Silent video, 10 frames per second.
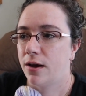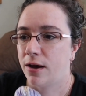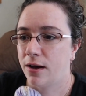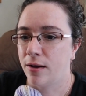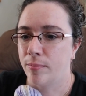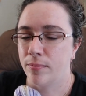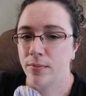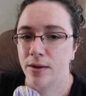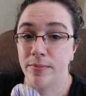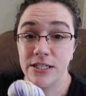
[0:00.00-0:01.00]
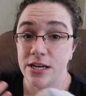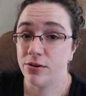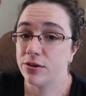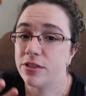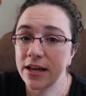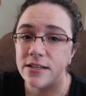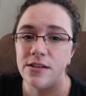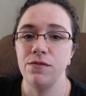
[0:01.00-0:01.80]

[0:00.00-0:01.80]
Um, material things.